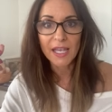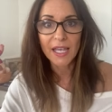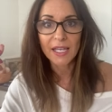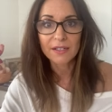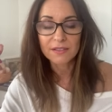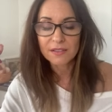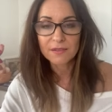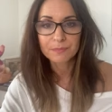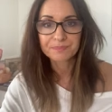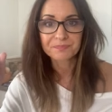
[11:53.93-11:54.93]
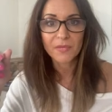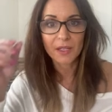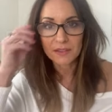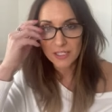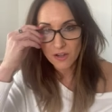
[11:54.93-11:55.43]
And
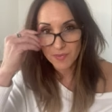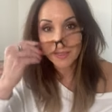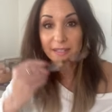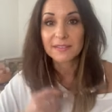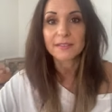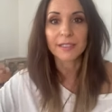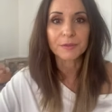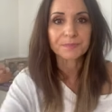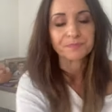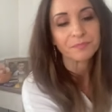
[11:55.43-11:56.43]
I take off my glasses now.